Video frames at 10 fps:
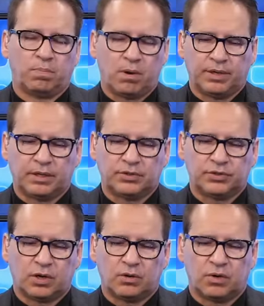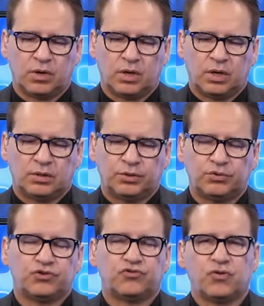probably going to start
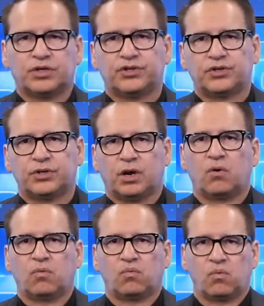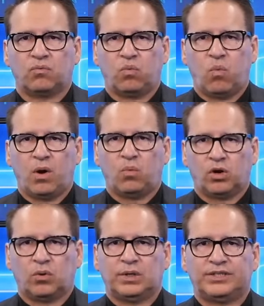to structure around what
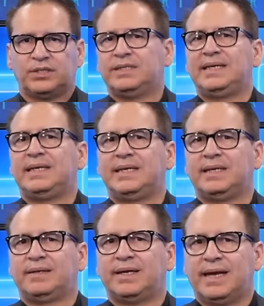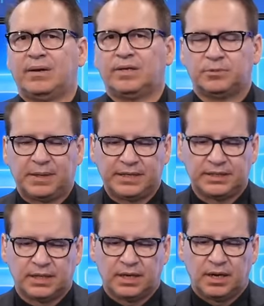we're going to need in the accounting
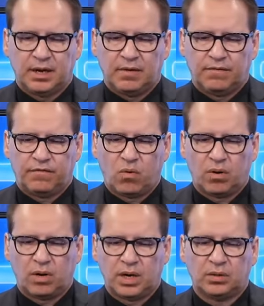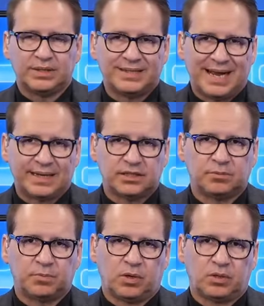space for not only
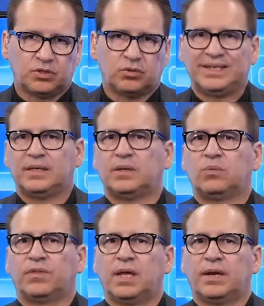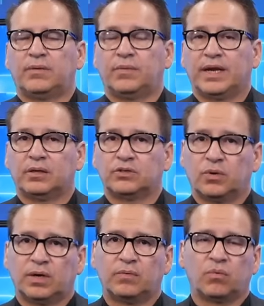taxes, but also dealing with a lot of the
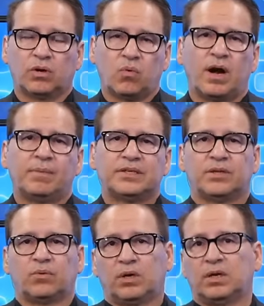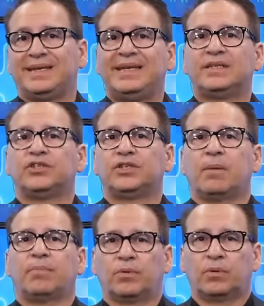regulatory requirements that we're going to need to
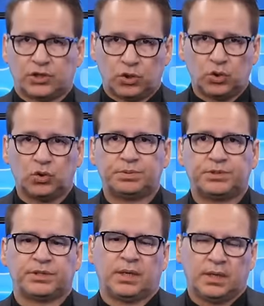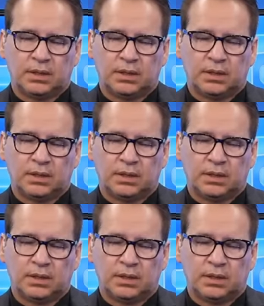jump through as hoops.